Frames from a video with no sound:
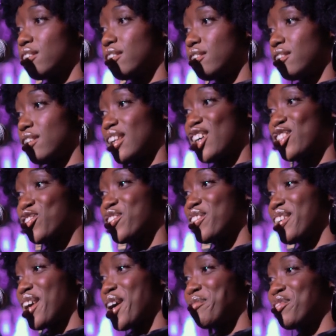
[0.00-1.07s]
see, that's
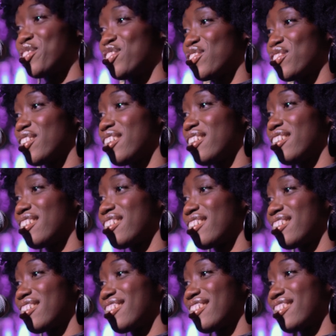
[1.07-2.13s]
already chemistry.
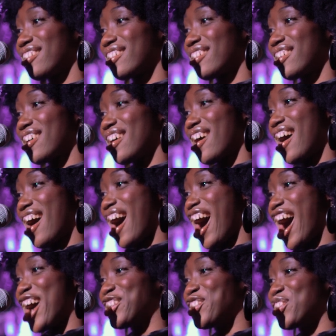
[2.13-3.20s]

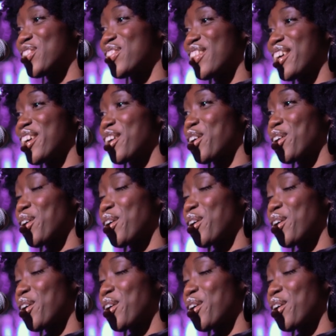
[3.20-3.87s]
I just think